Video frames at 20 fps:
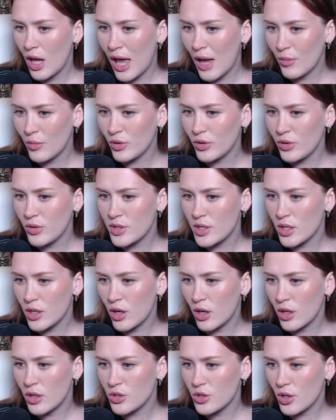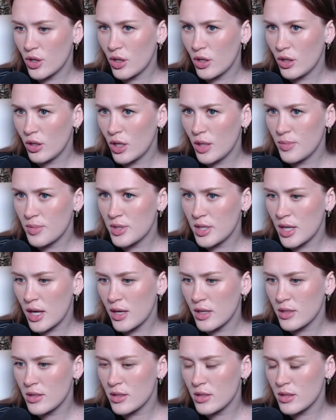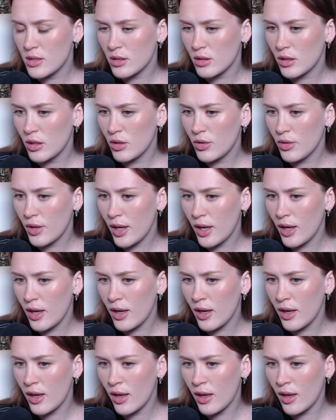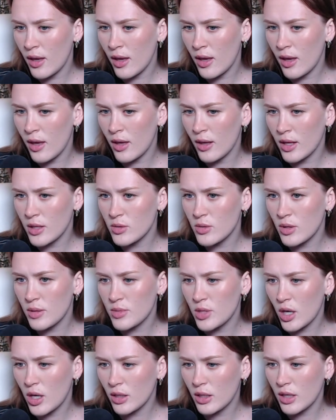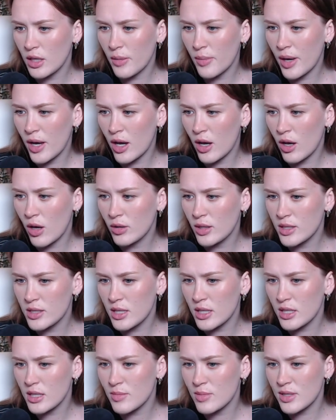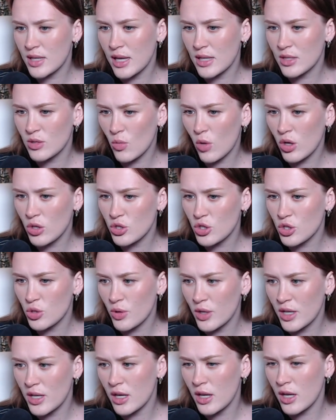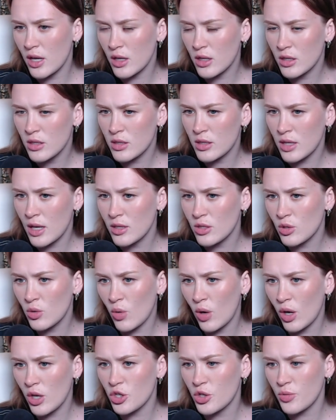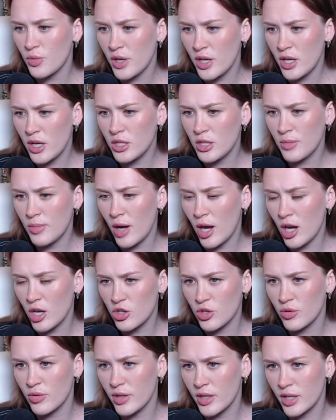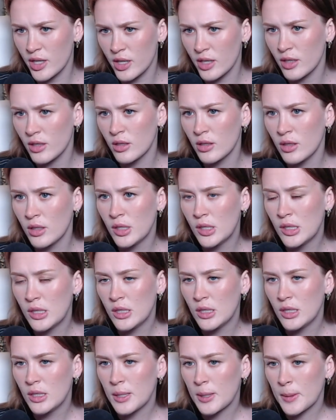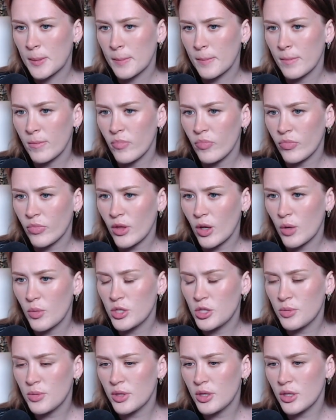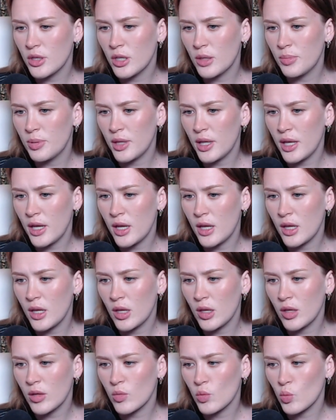And we're losing card draw. Obsessed. Okay, that's what I'm talking about. Let's get some Sasquatchery. Sasquatchery debauchery. I wonder what they're going to play.